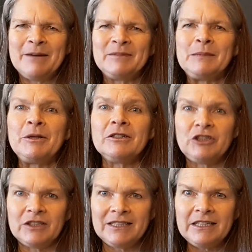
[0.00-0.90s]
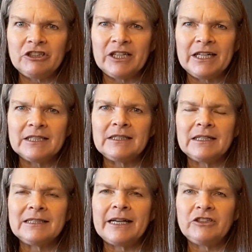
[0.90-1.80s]
spiritual teachings,
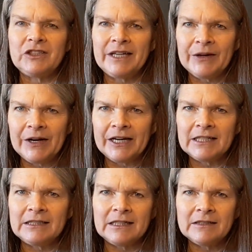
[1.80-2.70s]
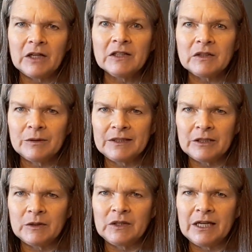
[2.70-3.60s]
Sagittarius is also
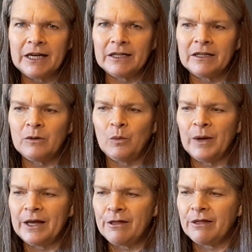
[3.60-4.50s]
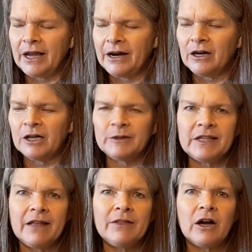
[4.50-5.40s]
associated with arrows
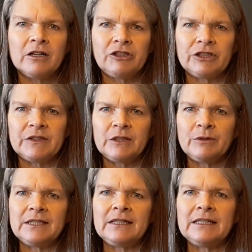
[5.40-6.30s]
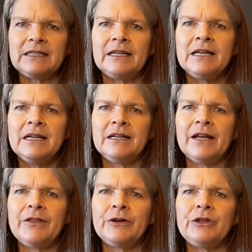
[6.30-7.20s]
and the archer. So this is
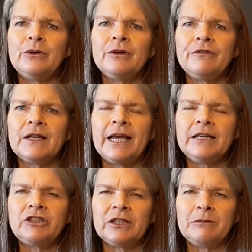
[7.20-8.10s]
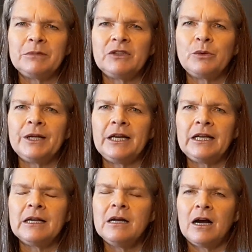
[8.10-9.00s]
another unification
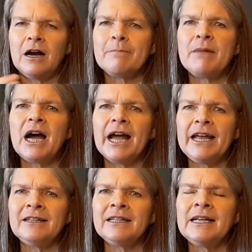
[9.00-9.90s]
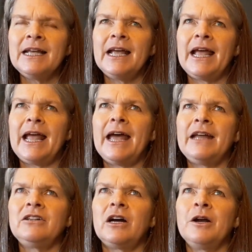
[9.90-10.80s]
between our mind
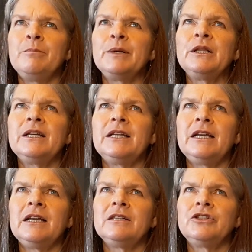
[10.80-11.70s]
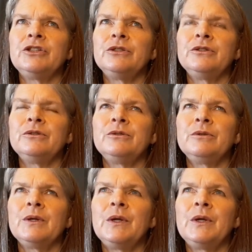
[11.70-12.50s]
and our ability to